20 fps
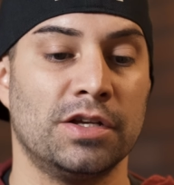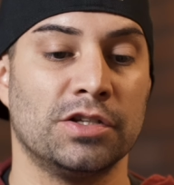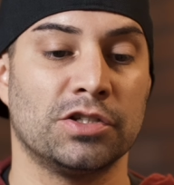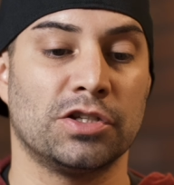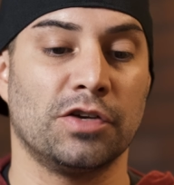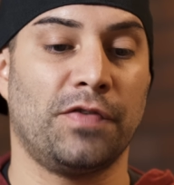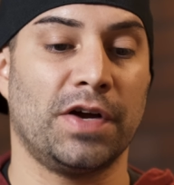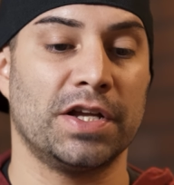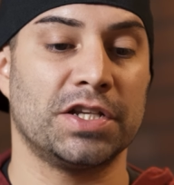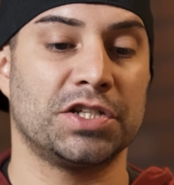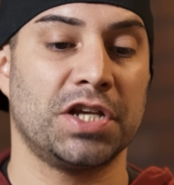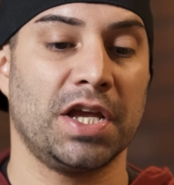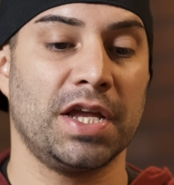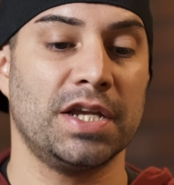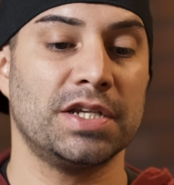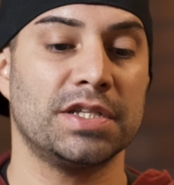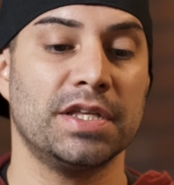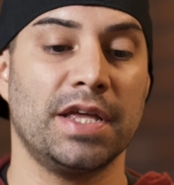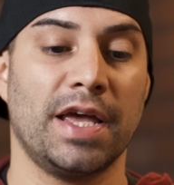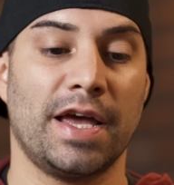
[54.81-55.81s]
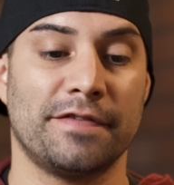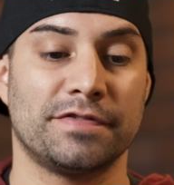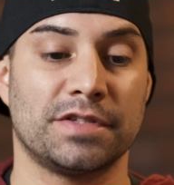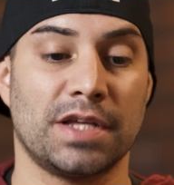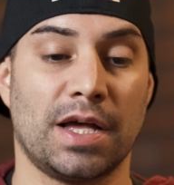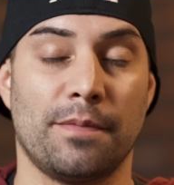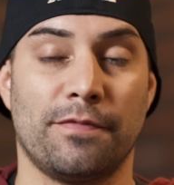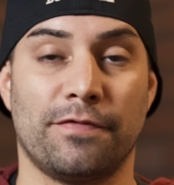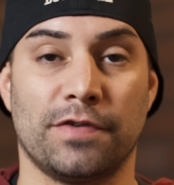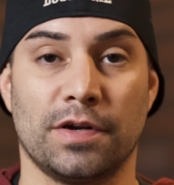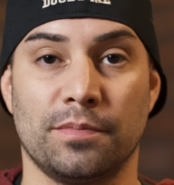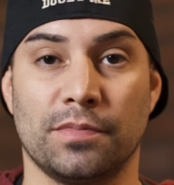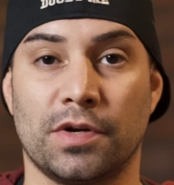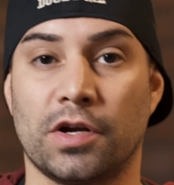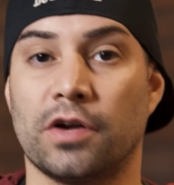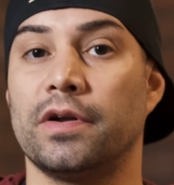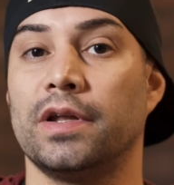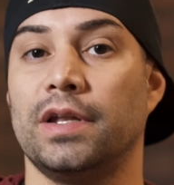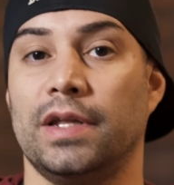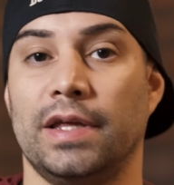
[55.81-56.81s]
So if I change the f-stop from
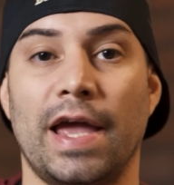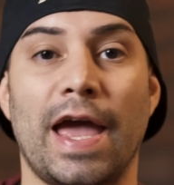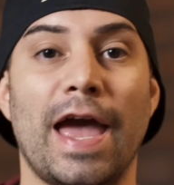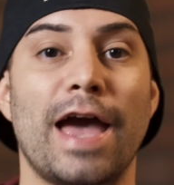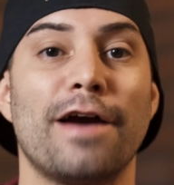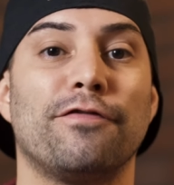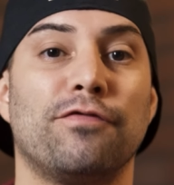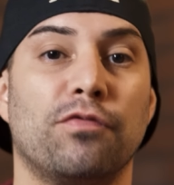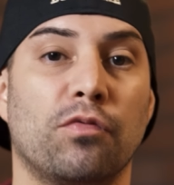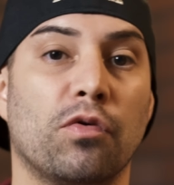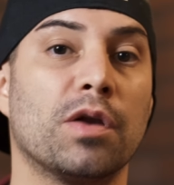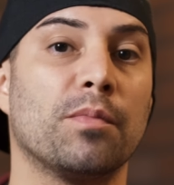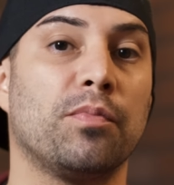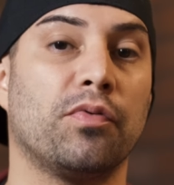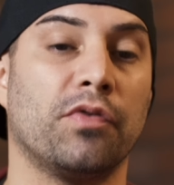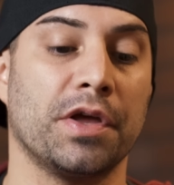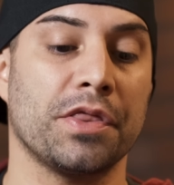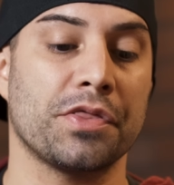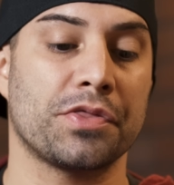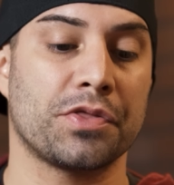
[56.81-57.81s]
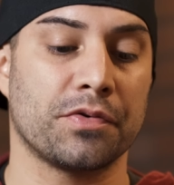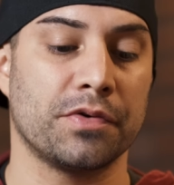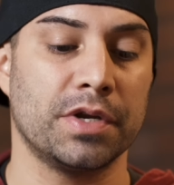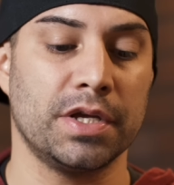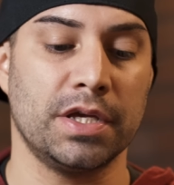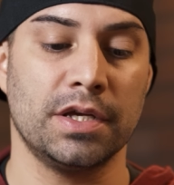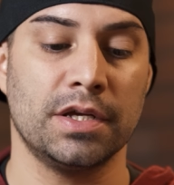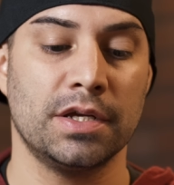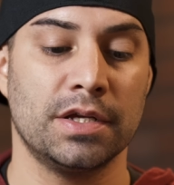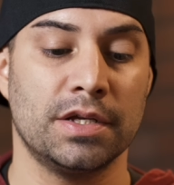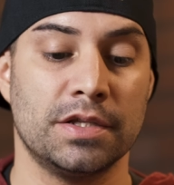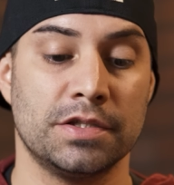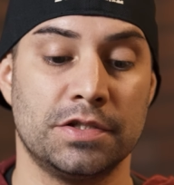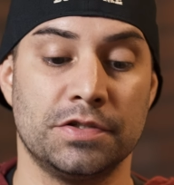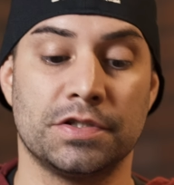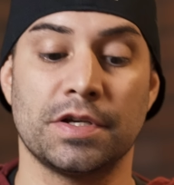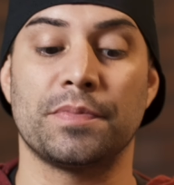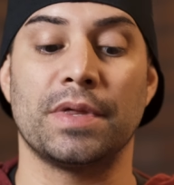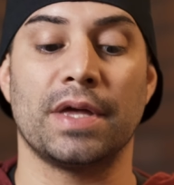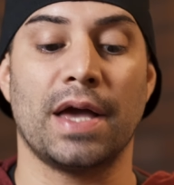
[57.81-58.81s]
currently f1.3 to
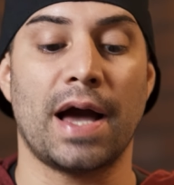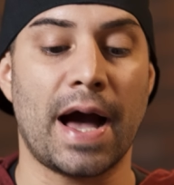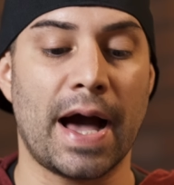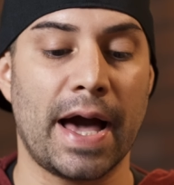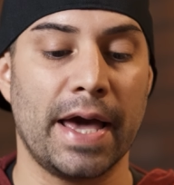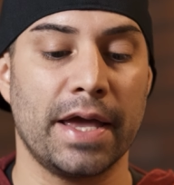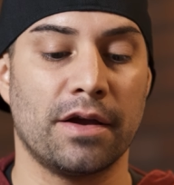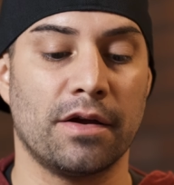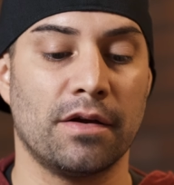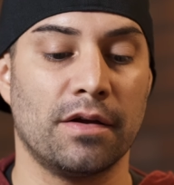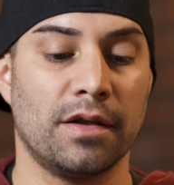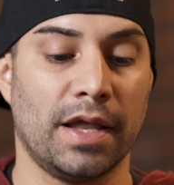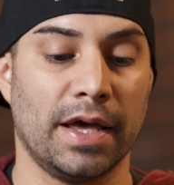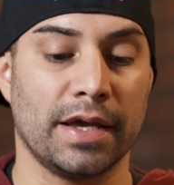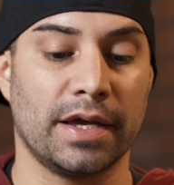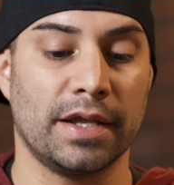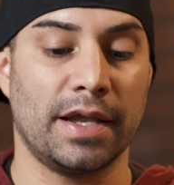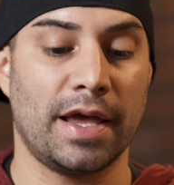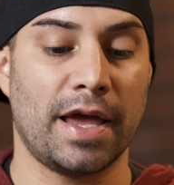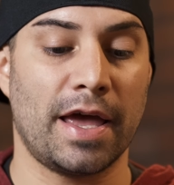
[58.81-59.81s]
something higher like an